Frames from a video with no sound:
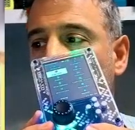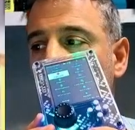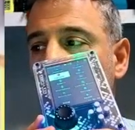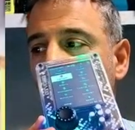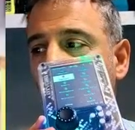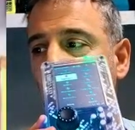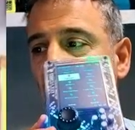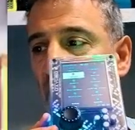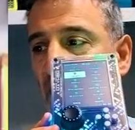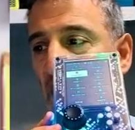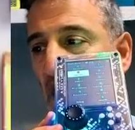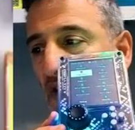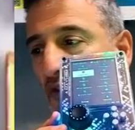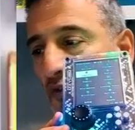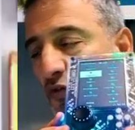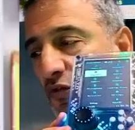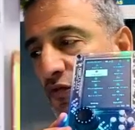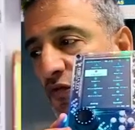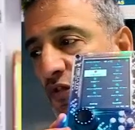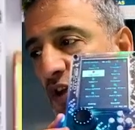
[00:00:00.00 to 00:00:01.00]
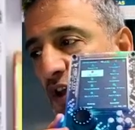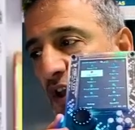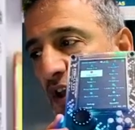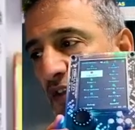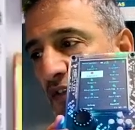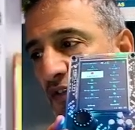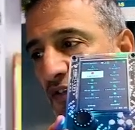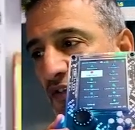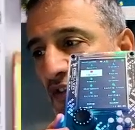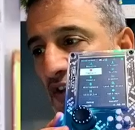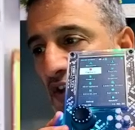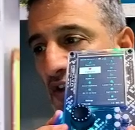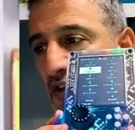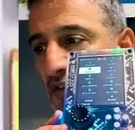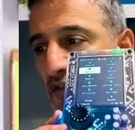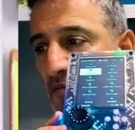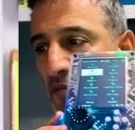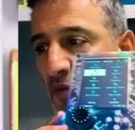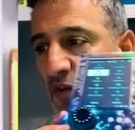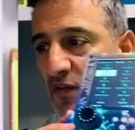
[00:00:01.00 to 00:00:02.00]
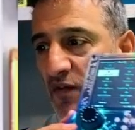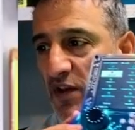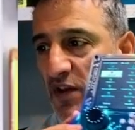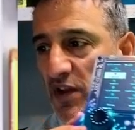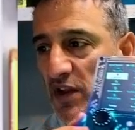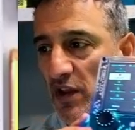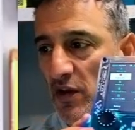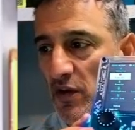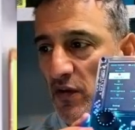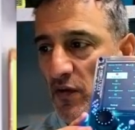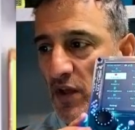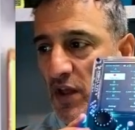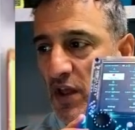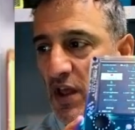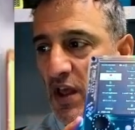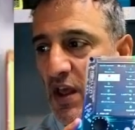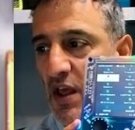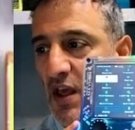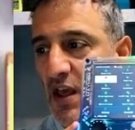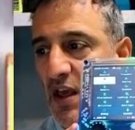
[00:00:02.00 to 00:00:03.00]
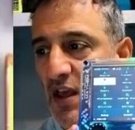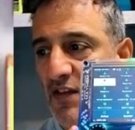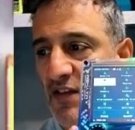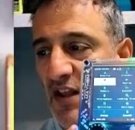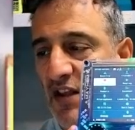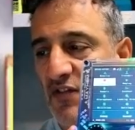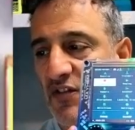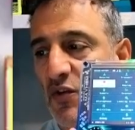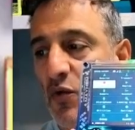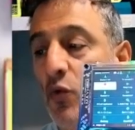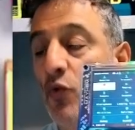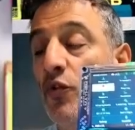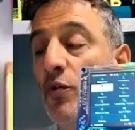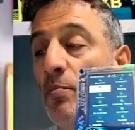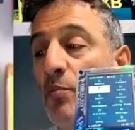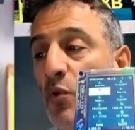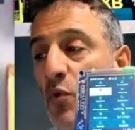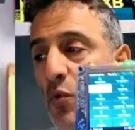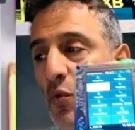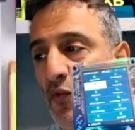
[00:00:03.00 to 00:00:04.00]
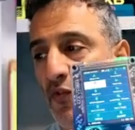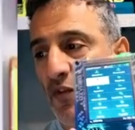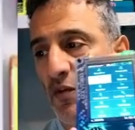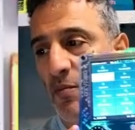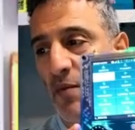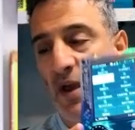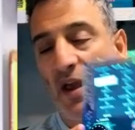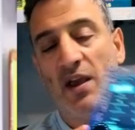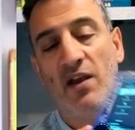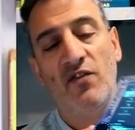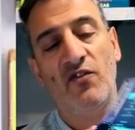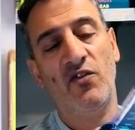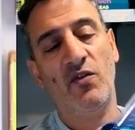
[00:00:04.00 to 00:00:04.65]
here is actually on the right hand side of my video is actually called the PortaPack.